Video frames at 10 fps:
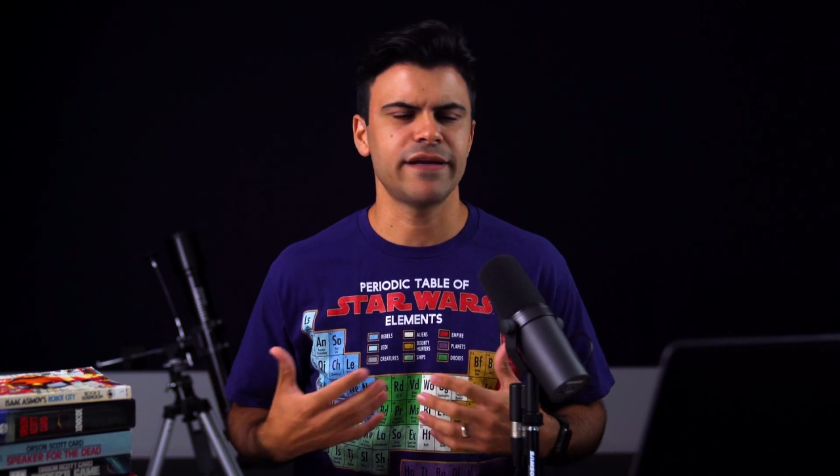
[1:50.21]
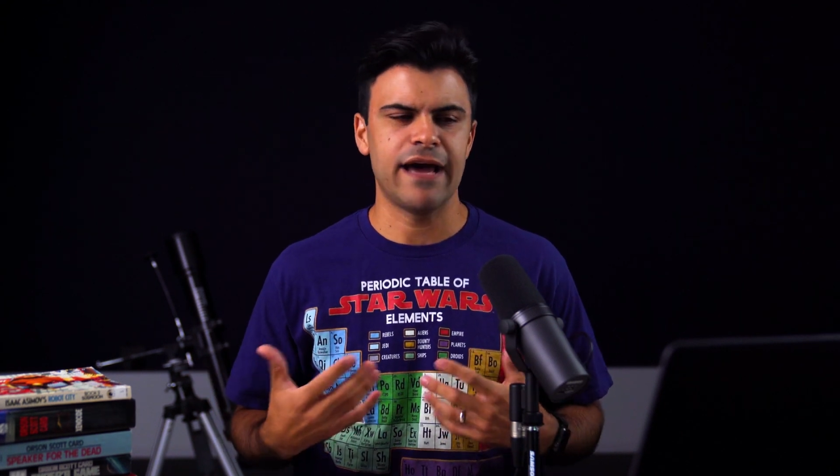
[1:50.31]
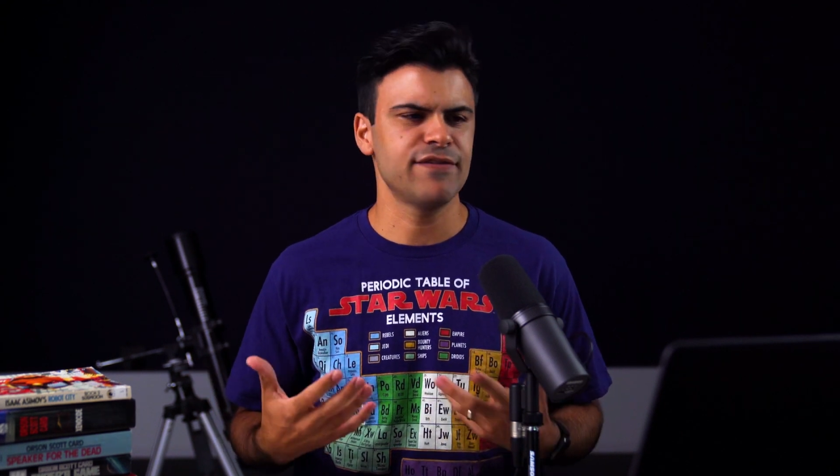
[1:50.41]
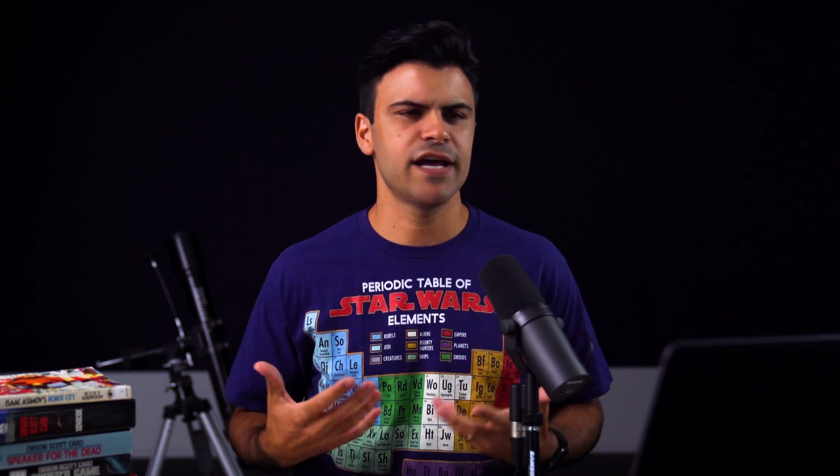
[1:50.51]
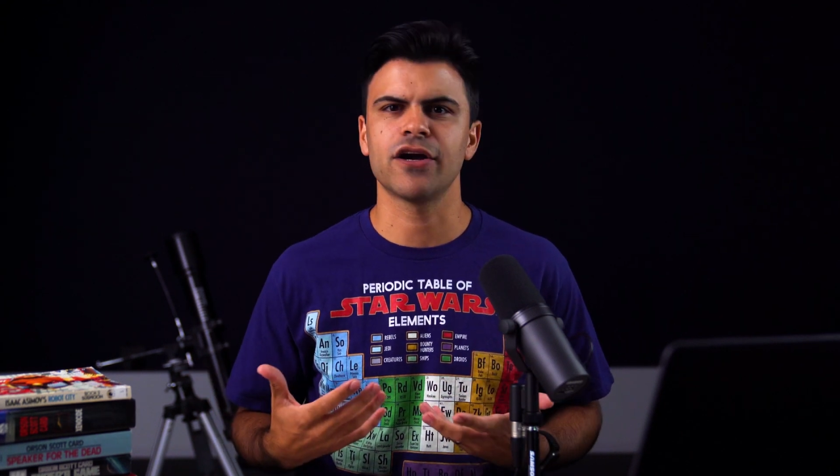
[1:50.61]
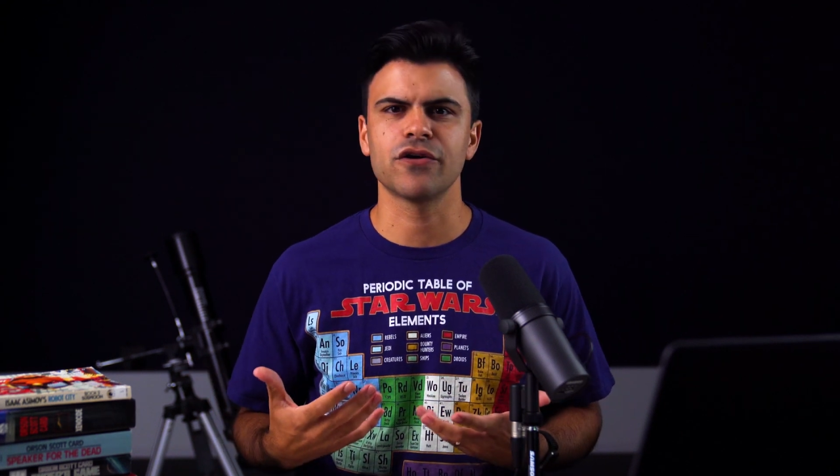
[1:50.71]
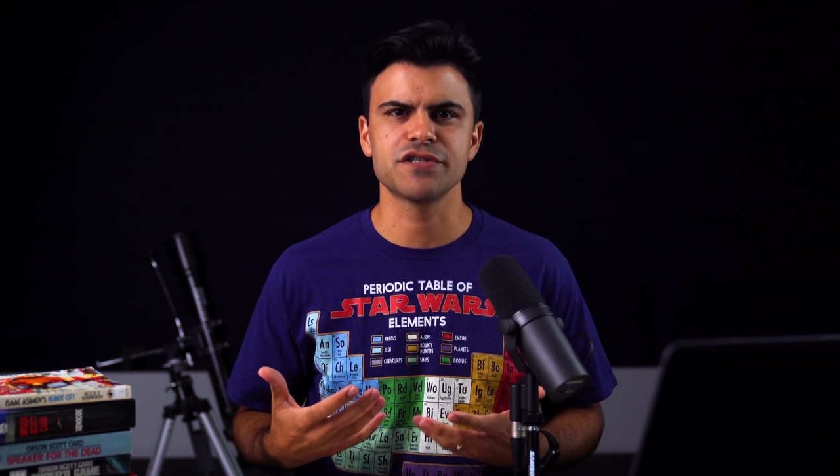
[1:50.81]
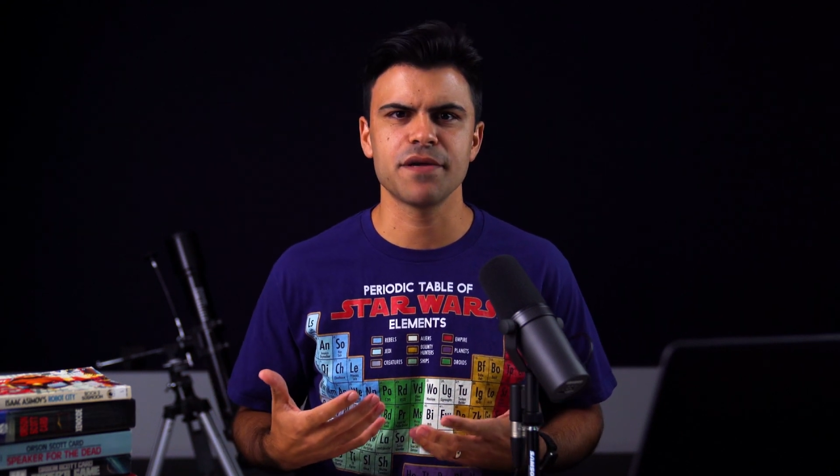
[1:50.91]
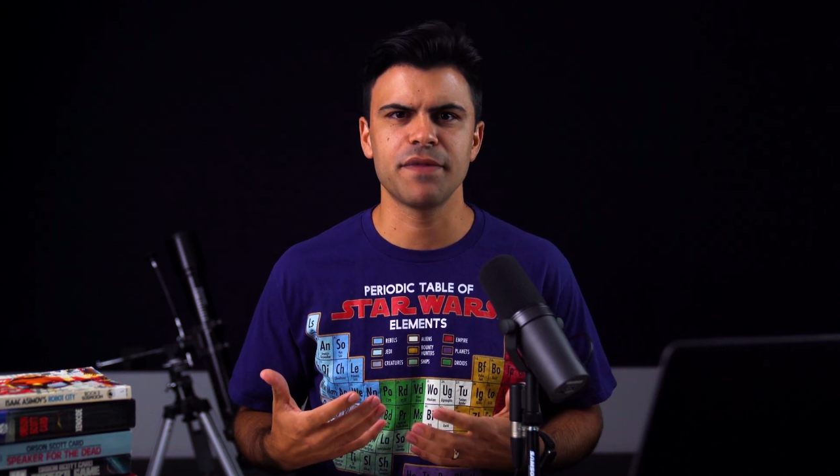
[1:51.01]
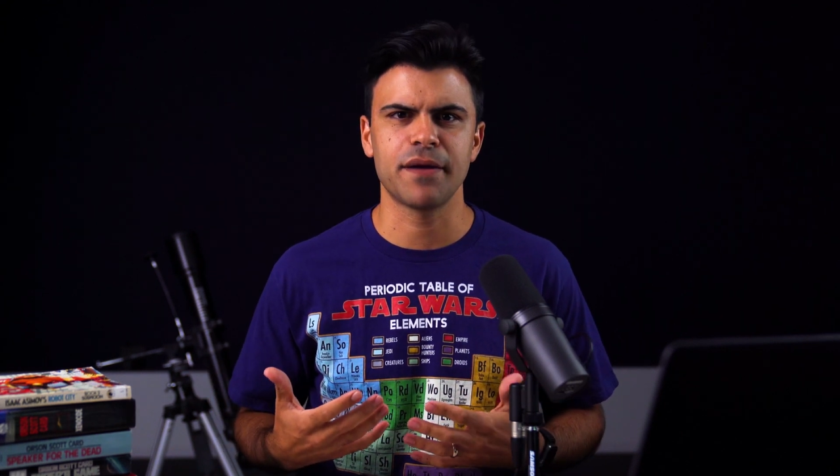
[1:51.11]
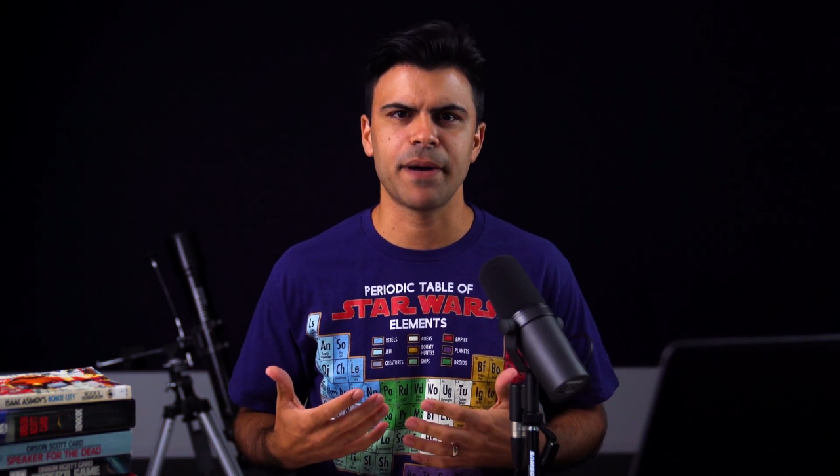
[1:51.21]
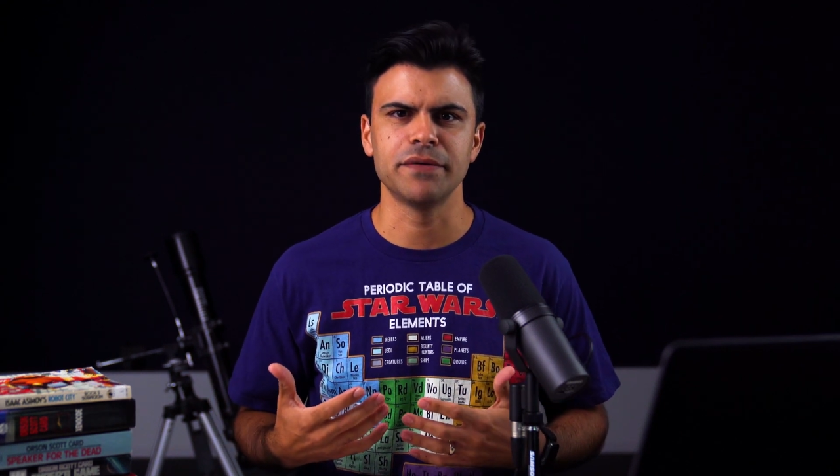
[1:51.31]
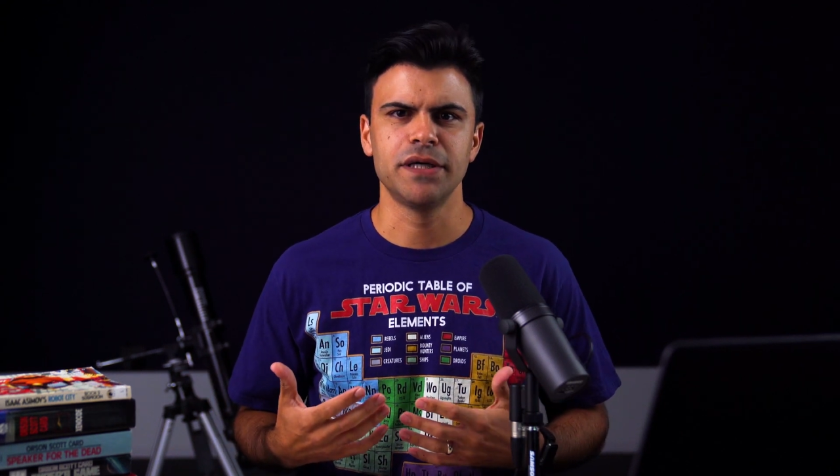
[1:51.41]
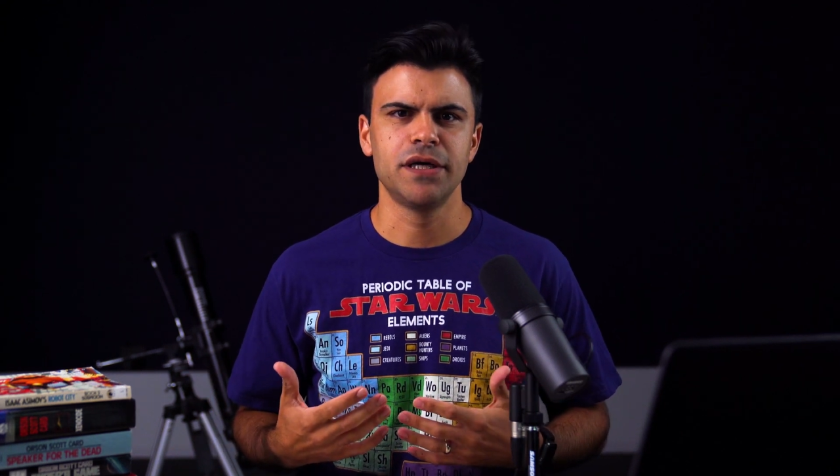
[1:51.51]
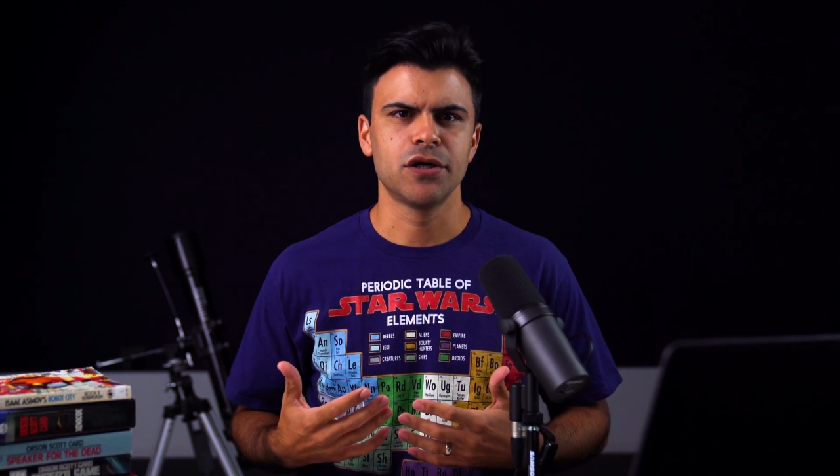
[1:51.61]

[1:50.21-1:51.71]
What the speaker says: Haven't I heard something about